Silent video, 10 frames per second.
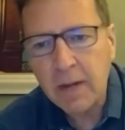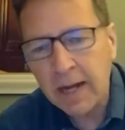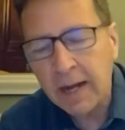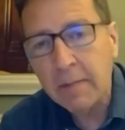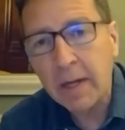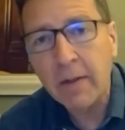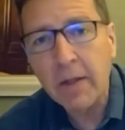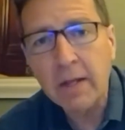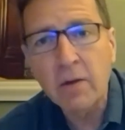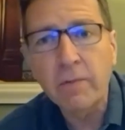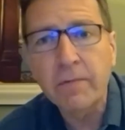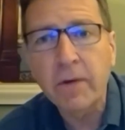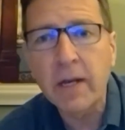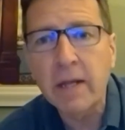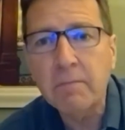Um, and I think you know, if there are
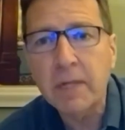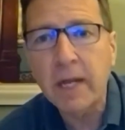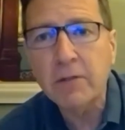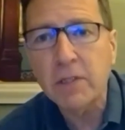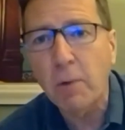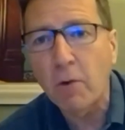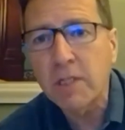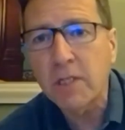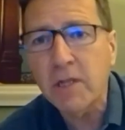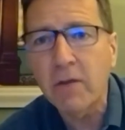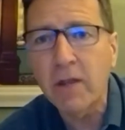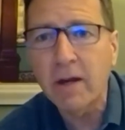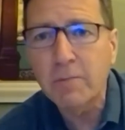any potential sponsors out there,